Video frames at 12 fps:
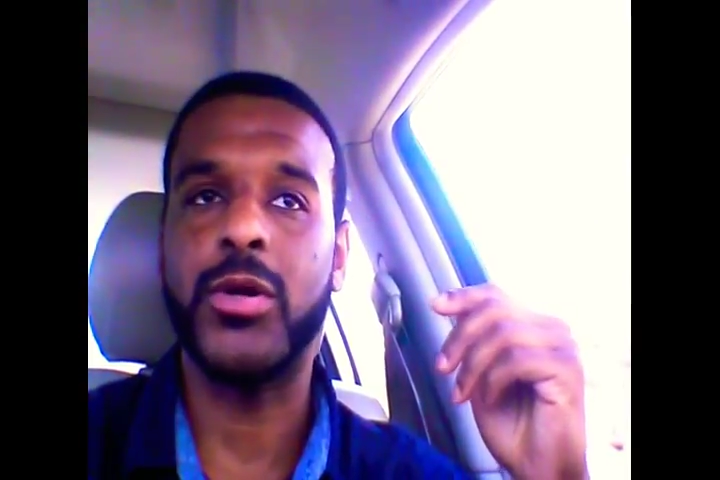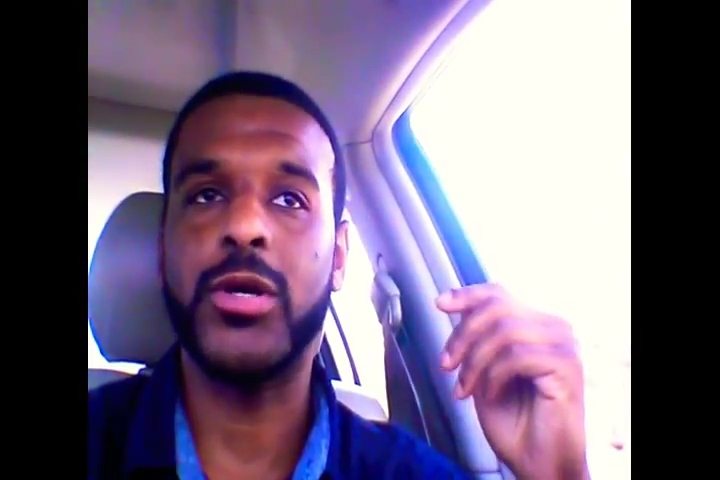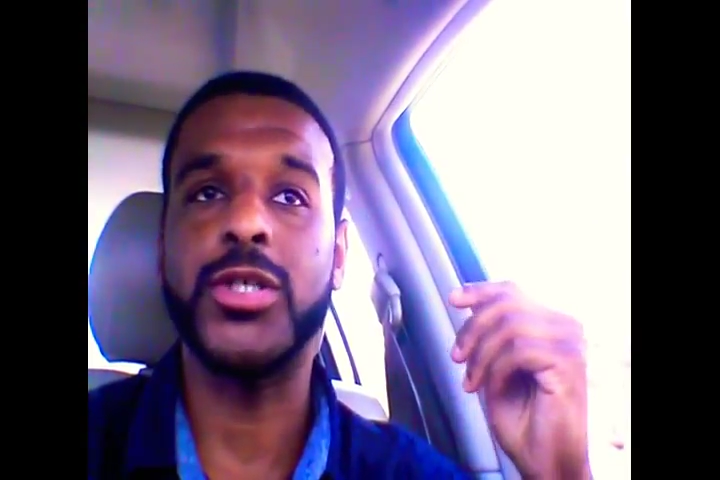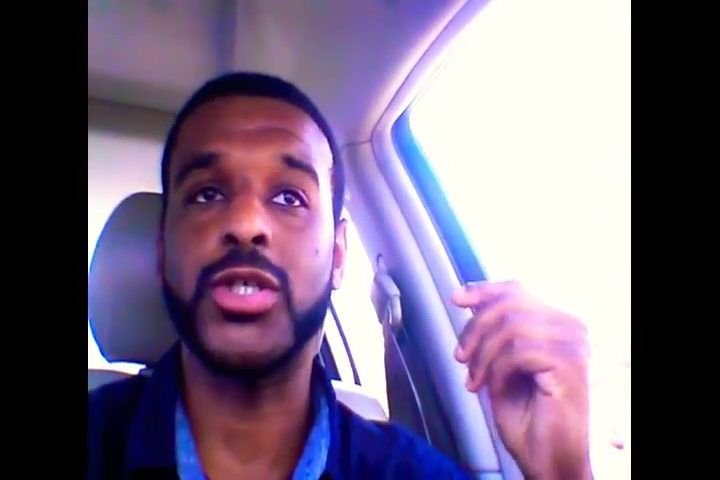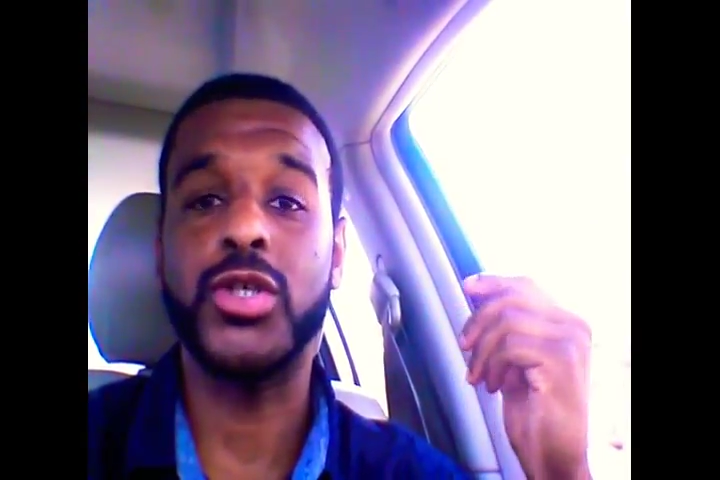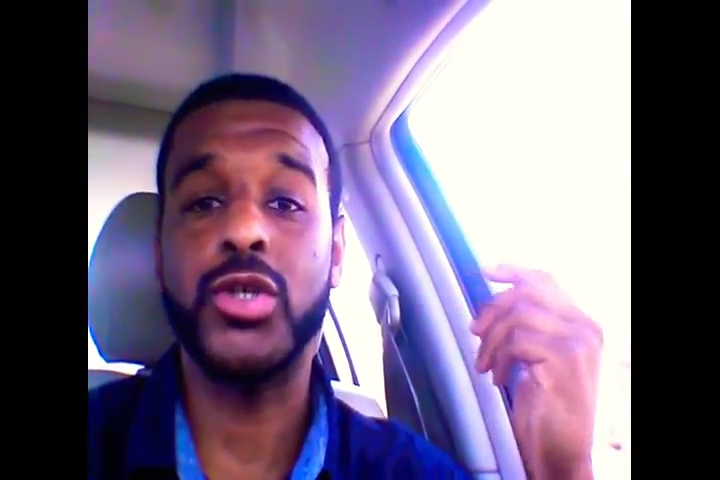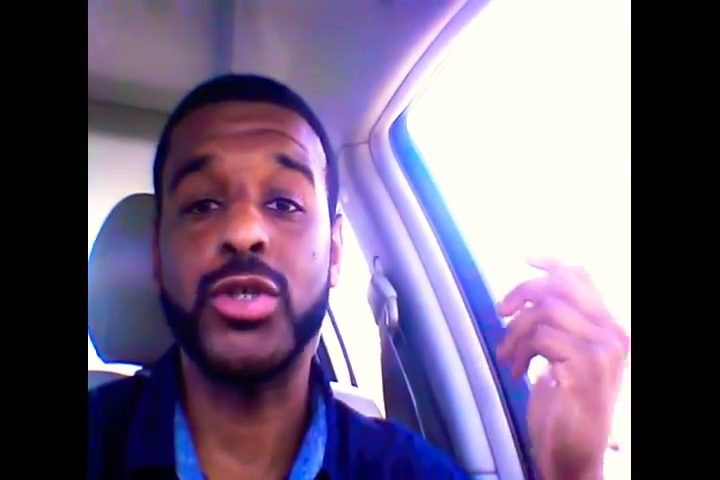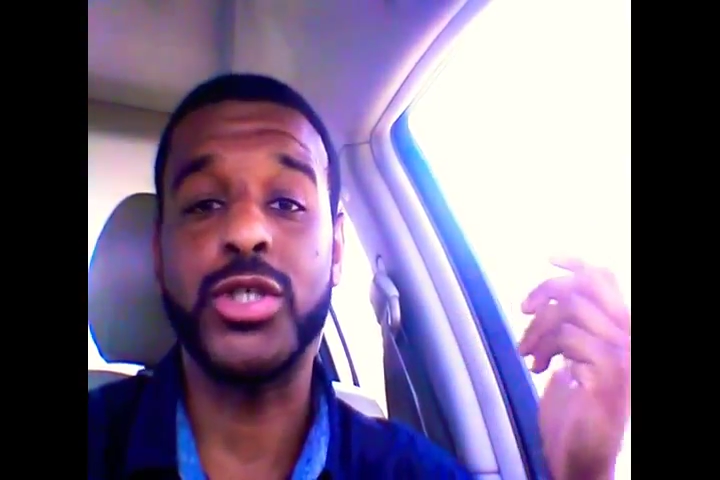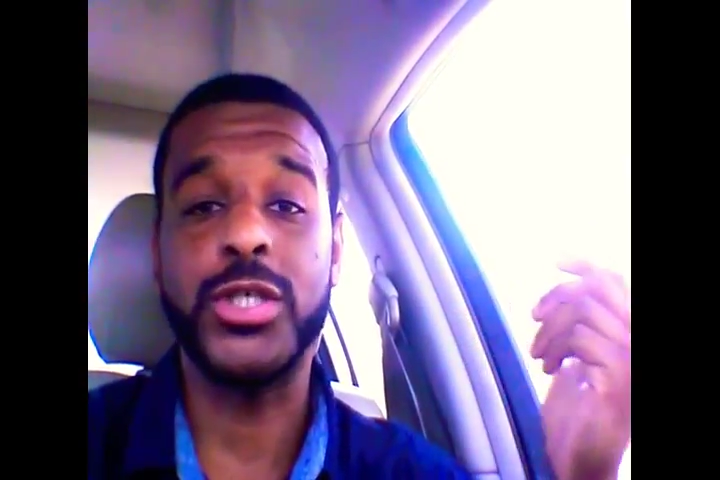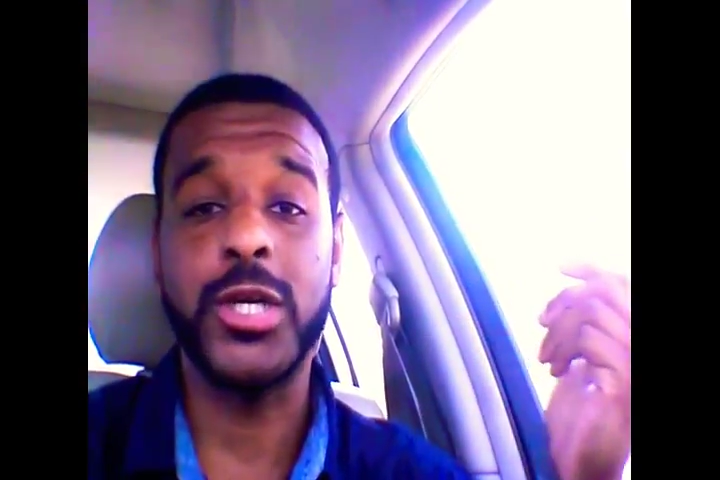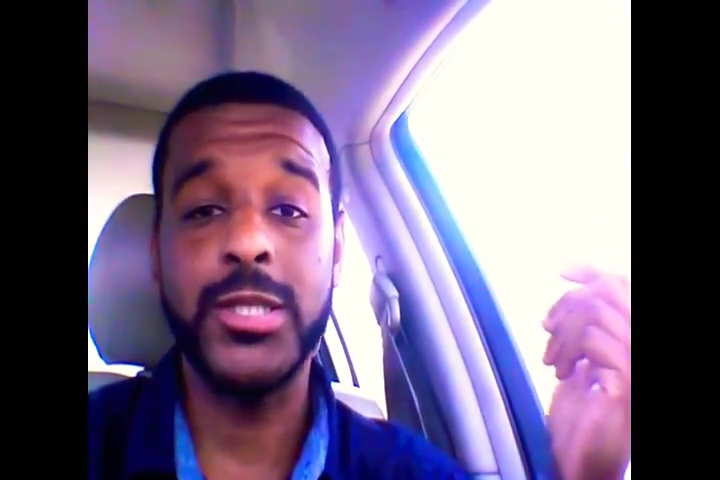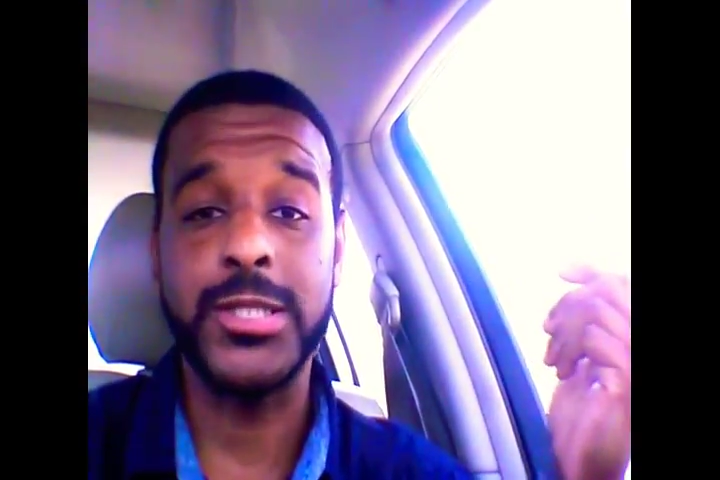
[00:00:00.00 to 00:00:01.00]
because of your
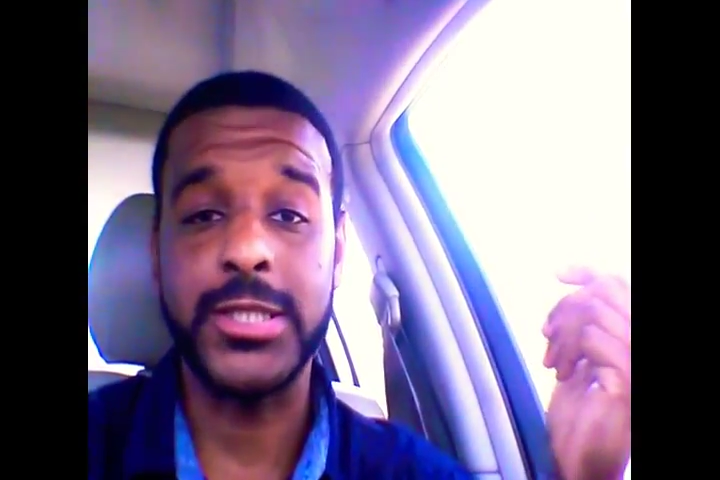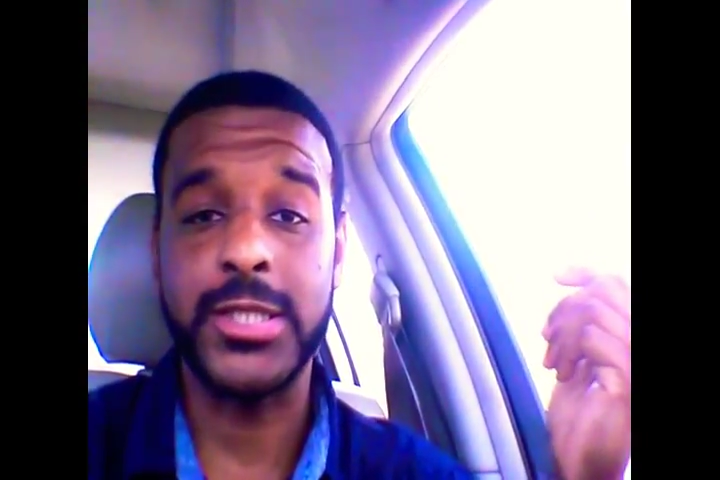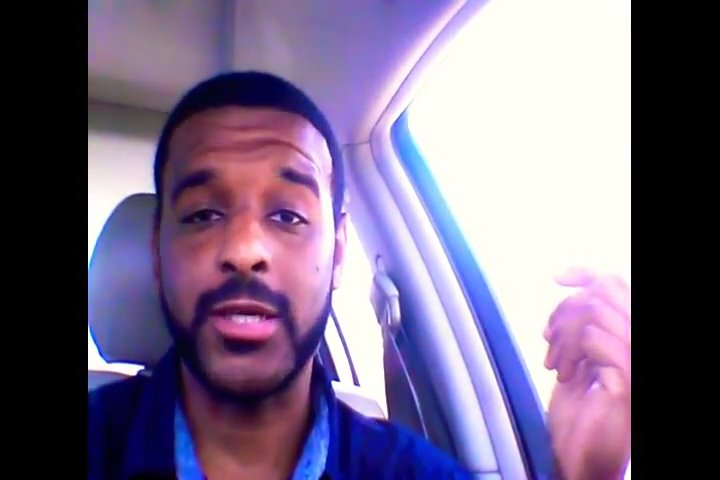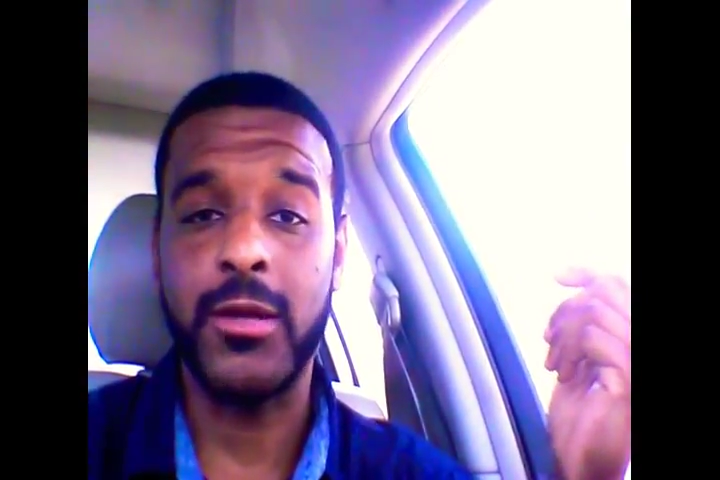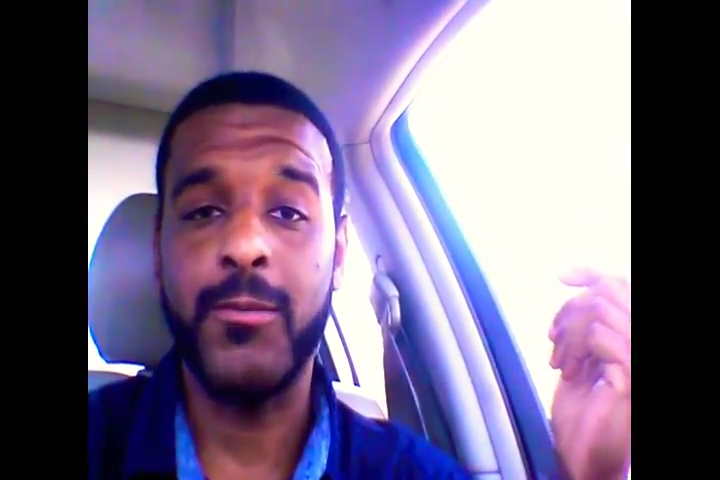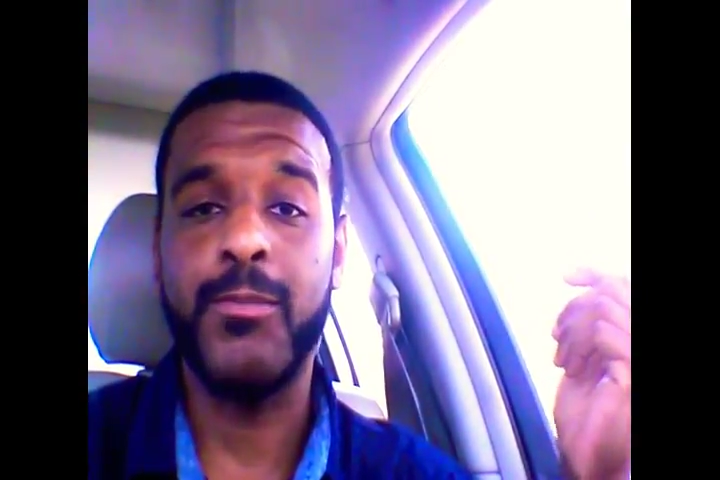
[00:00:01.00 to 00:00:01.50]
jealousy.